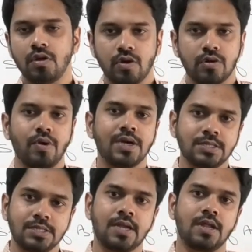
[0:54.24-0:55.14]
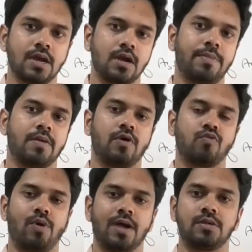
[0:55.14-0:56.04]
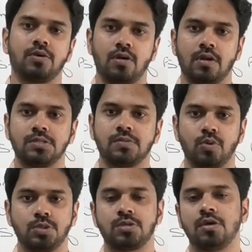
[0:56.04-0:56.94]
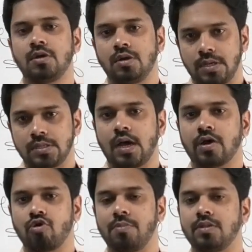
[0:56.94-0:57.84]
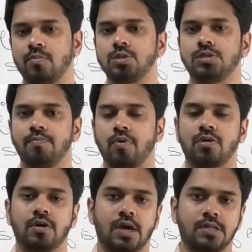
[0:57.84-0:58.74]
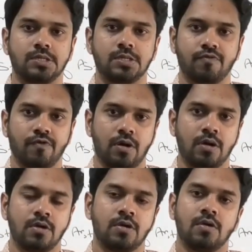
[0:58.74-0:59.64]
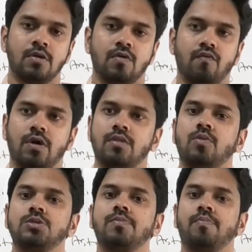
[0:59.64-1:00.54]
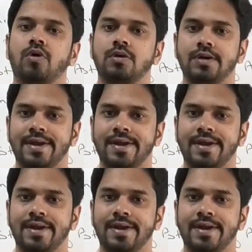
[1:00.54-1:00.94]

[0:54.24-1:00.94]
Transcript: Now, to understand a little bit about why the dollar is arguably the most important currency in the world, one of the most important